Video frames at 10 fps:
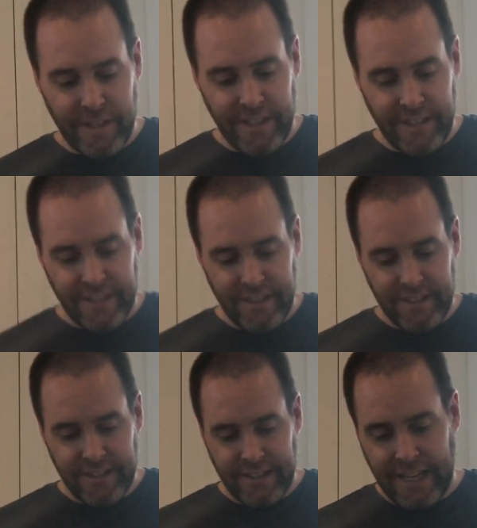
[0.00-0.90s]

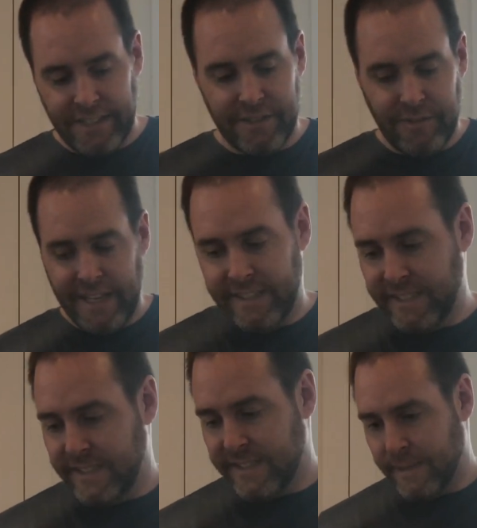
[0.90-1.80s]
how to do that
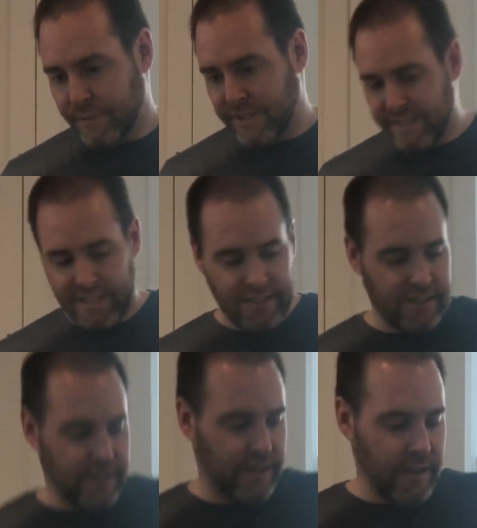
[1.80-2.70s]
in a separate discussion,